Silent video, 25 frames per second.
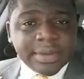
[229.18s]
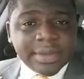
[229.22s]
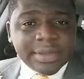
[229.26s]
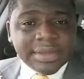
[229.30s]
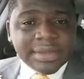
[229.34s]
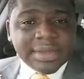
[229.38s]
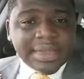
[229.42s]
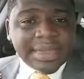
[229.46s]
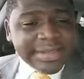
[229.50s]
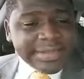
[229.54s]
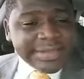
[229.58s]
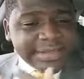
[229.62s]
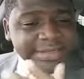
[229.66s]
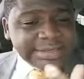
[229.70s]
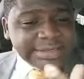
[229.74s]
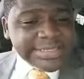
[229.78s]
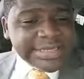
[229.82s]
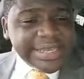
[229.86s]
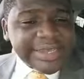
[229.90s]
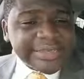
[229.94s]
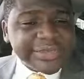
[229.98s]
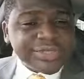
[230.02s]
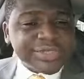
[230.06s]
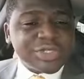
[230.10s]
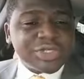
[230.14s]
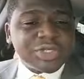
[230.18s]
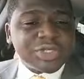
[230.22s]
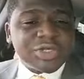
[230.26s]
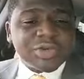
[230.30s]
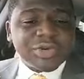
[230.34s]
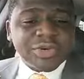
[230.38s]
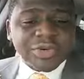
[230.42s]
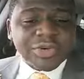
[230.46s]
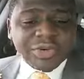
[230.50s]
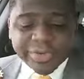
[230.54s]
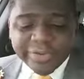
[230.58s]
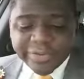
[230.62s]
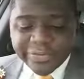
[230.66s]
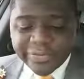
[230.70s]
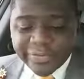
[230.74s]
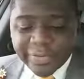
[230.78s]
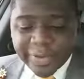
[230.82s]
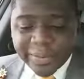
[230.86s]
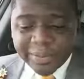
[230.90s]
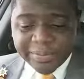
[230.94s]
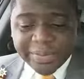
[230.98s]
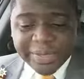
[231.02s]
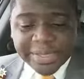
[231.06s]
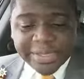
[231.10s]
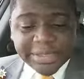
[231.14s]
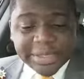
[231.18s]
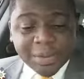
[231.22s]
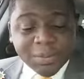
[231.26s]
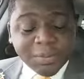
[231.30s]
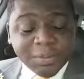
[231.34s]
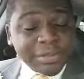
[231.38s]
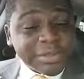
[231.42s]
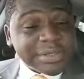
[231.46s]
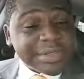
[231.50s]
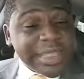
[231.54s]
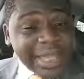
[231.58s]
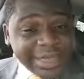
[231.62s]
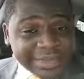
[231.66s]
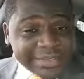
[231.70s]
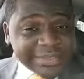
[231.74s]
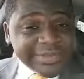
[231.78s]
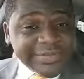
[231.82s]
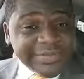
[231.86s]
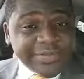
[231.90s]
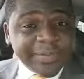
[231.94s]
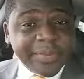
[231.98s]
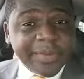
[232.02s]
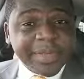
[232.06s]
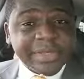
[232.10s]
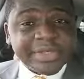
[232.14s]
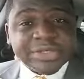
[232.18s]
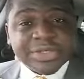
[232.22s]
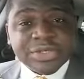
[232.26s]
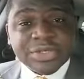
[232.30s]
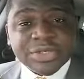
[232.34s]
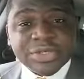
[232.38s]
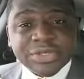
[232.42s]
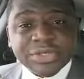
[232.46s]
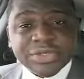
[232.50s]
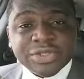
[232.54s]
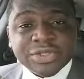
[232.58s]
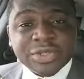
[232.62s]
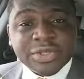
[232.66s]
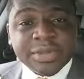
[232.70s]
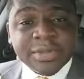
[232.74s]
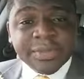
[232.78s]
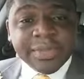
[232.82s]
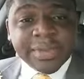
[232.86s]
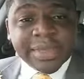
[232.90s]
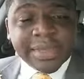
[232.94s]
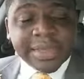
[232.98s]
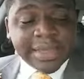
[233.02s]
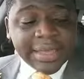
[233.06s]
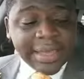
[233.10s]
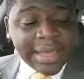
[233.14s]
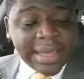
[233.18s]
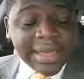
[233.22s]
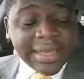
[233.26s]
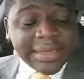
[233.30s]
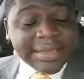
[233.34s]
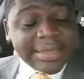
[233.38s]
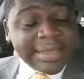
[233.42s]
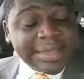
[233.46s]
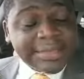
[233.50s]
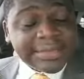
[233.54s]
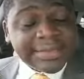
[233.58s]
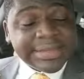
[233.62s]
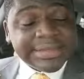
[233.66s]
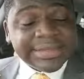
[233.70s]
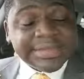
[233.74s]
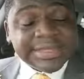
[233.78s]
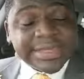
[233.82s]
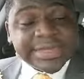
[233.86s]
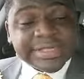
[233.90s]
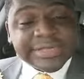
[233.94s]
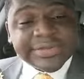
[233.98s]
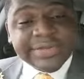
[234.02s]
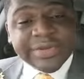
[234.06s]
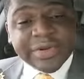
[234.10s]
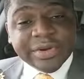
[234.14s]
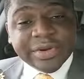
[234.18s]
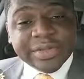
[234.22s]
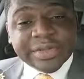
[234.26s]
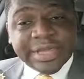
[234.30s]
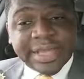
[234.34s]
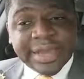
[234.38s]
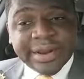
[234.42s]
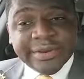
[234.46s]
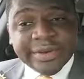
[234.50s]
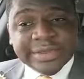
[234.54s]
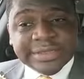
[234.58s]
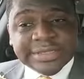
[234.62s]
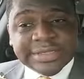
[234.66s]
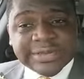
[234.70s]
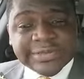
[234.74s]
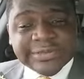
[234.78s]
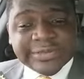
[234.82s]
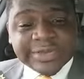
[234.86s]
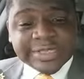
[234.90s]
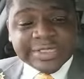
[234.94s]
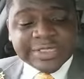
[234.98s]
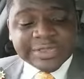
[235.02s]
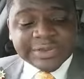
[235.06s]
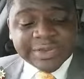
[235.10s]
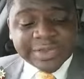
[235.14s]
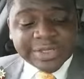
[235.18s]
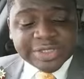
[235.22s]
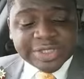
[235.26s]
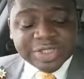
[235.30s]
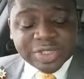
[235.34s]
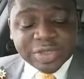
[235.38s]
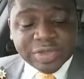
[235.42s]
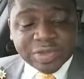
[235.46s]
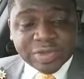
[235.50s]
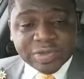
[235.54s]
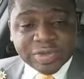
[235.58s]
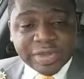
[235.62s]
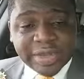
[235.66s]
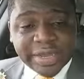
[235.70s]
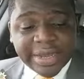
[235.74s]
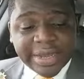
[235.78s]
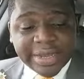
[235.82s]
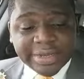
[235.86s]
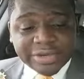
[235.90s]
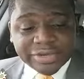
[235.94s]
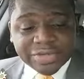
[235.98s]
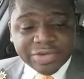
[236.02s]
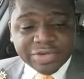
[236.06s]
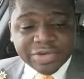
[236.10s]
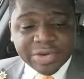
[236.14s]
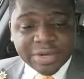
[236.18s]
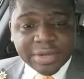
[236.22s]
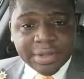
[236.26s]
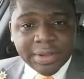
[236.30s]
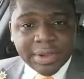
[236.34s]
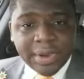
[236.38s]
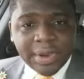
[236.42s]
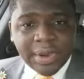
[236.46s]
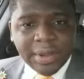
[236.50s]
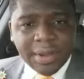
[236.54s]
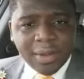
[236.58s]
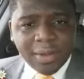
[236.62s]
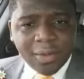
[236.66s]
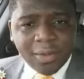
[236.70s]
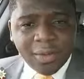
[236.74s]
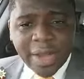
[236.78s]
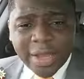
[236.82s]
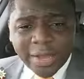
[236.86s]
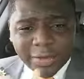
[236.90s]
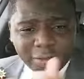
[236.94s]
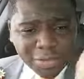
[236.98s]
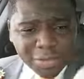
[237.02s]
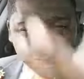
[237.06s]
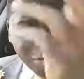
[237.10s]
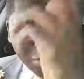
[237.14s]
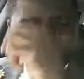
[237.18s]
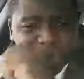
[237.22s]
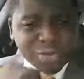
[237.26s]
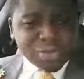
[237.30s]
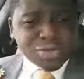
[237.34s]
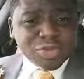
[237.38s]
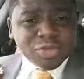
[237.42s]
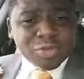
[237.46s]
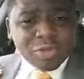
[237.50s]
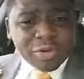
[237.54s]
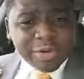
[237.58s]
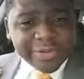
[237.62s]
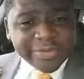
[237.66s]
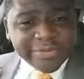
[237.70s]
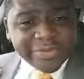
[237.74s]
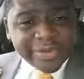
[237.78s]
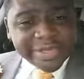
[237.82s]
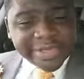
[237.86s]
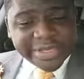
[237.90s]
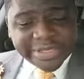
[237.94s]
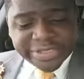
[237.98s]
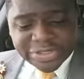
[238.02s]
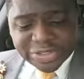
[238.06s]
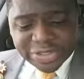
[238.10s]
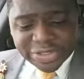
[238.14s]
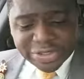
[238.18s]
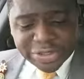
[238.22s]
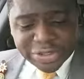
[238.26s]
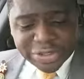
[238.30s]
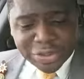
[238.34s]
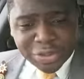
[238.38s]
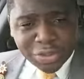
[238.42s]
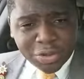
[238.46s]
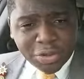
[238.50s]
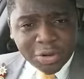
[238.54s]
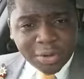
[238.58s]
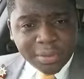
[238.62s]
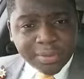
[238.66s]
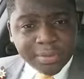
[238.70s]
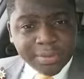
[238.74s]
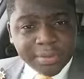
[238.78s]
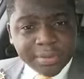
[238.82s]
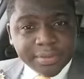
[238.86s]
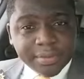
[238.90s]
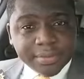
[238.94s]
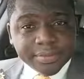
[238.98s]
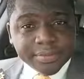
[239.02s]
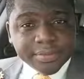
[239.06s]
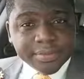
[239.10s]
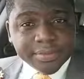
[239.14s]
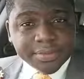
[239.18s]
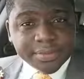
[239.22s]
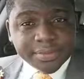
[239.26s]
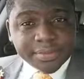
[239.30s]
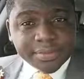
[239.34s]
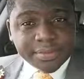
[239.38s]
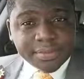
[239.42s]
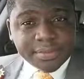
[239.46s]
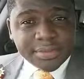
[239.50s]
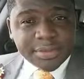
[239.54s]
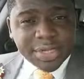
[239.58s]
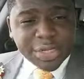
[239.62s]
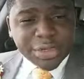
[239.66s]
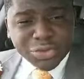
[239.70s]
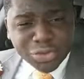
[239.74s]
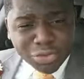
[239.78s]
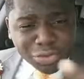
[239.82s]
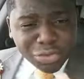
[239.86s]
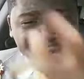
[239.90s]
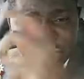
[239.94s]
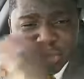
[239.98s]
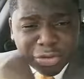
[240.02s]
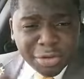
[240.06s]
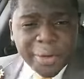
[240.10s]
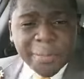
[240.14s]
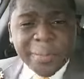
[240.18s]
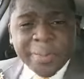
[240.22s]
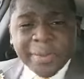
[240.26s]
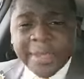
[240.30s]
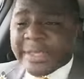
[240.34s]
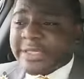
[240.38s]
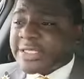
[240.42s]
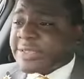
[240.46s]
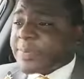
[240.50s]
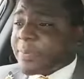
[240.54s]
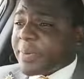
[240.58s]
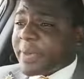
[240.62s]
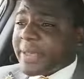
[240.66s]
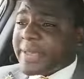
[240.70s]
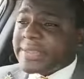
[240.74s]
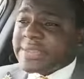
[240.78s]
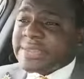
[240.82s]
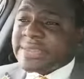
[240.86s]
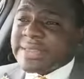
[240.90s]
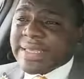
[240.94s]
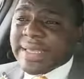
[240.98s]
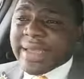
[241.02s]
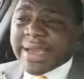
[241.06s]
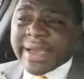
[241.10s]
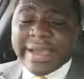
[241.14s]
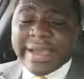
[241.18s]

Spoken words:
that deters you from being the productive person you should be, and that deters foreign direct investment into the country. Why do you want to go on vacation in Europe? Do Europeans paint their